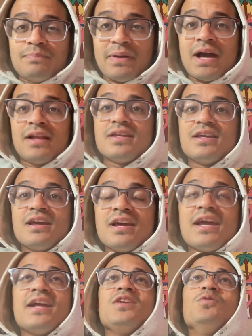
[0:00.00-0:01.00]
Pally.
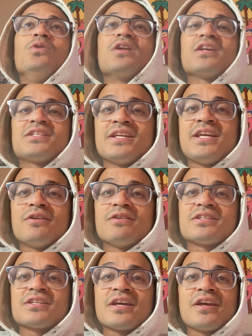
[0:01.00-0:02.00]
And you want to sit here
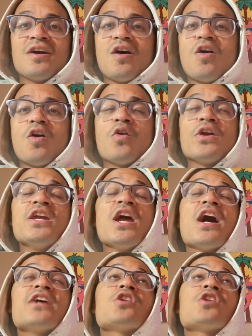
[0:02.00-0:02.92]
and say, oh, he has